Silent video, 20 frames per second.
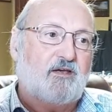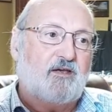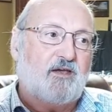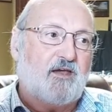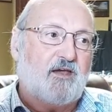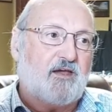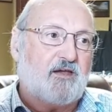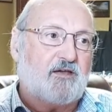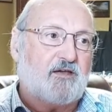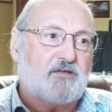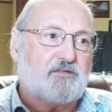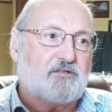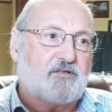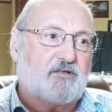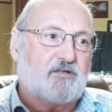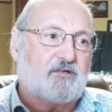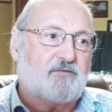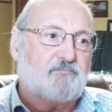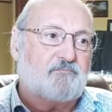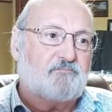and
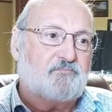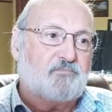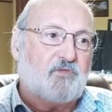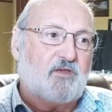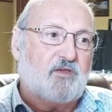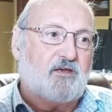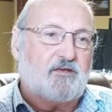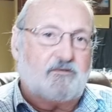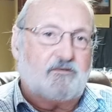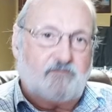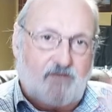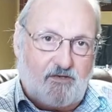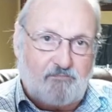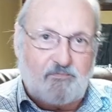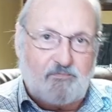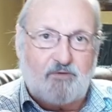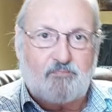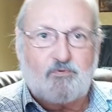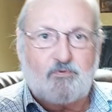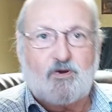and
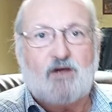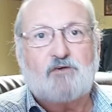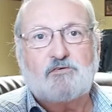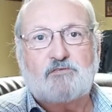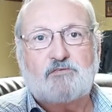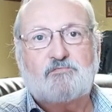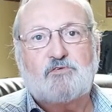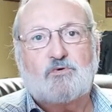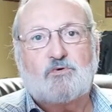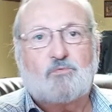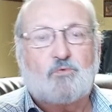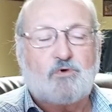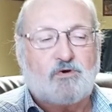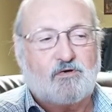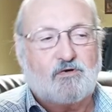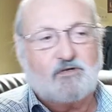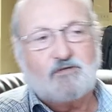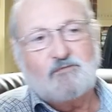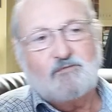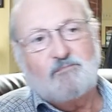be proud of your work.
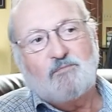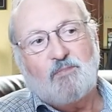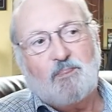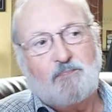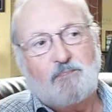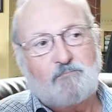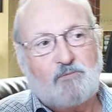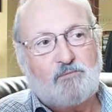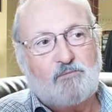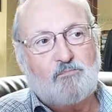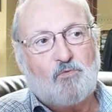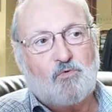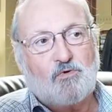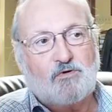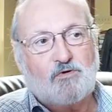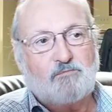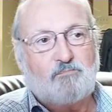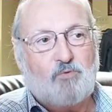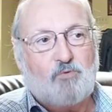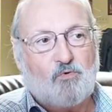But more
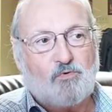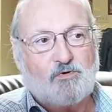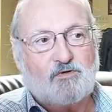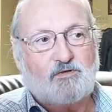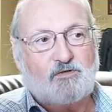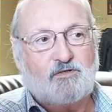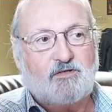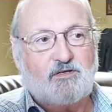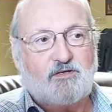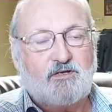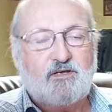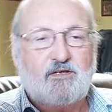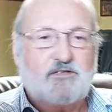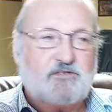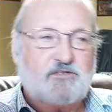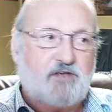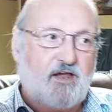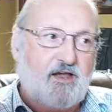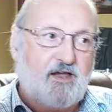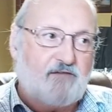importantly,
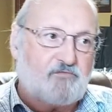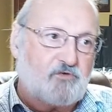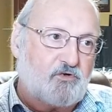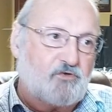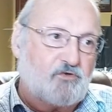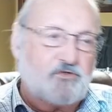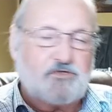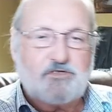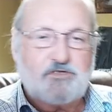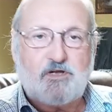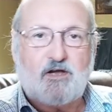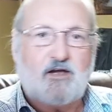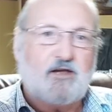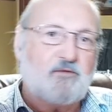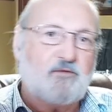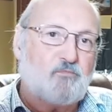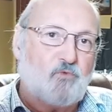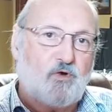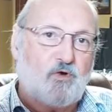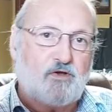to have a good
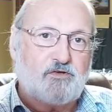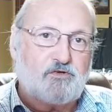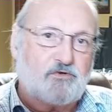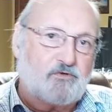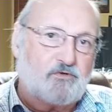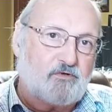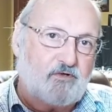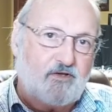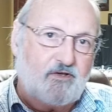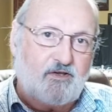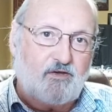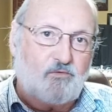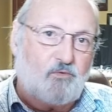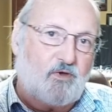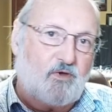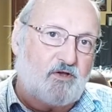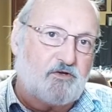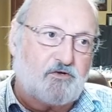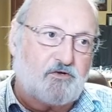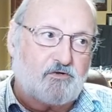time while you're
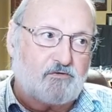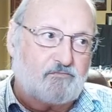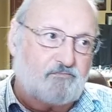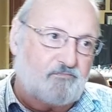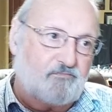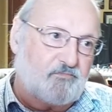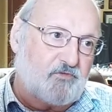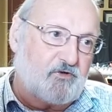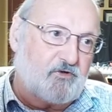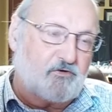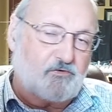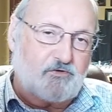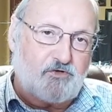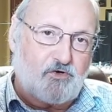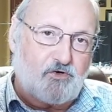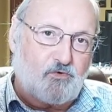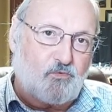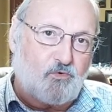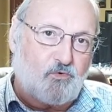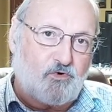
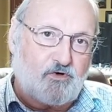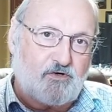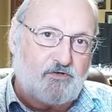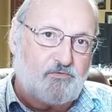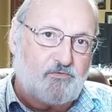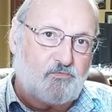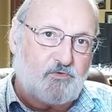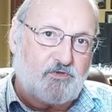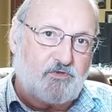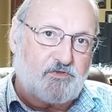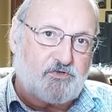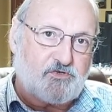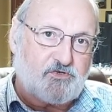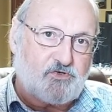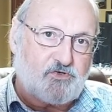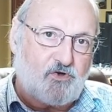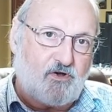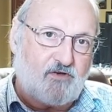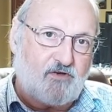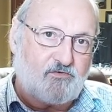working with the
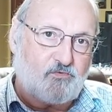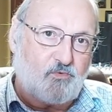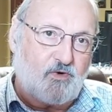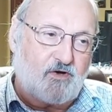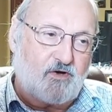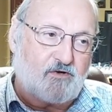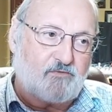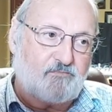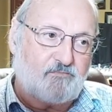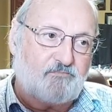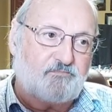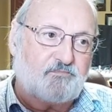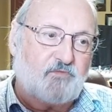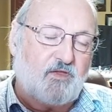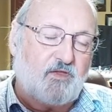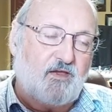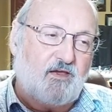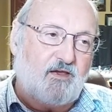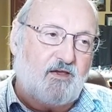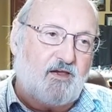software,
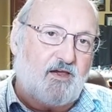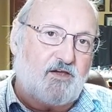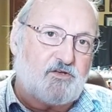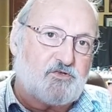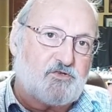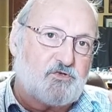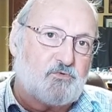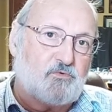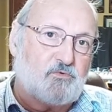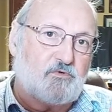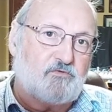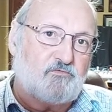and to